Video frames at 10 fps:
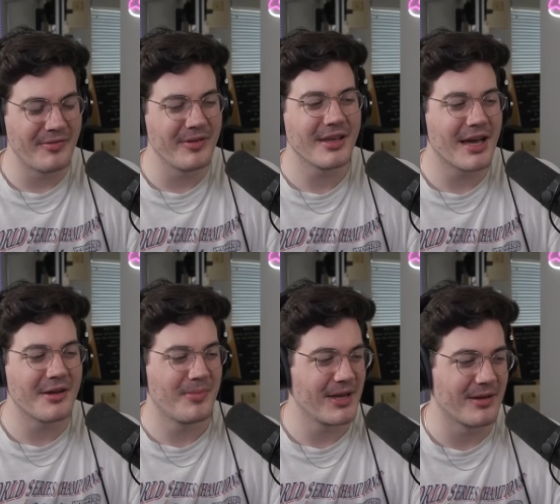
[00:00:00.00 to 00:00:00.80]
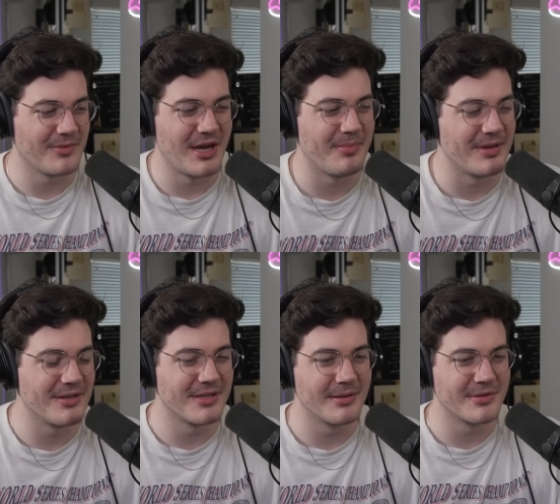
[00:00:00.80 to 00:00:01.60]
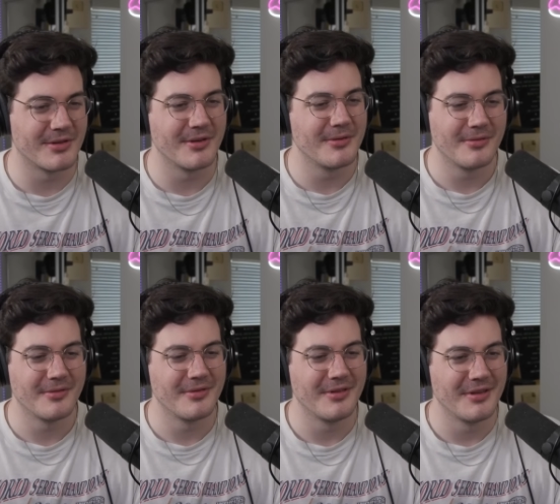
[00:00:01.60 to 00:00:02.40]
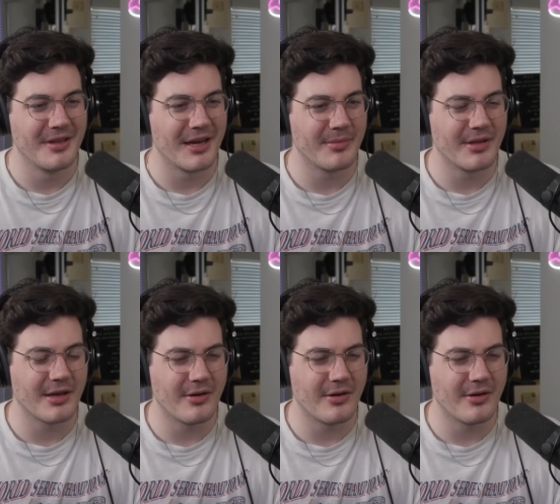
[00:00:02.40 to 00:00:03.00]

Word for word: feel like I could make up Japanese names too. I could be like,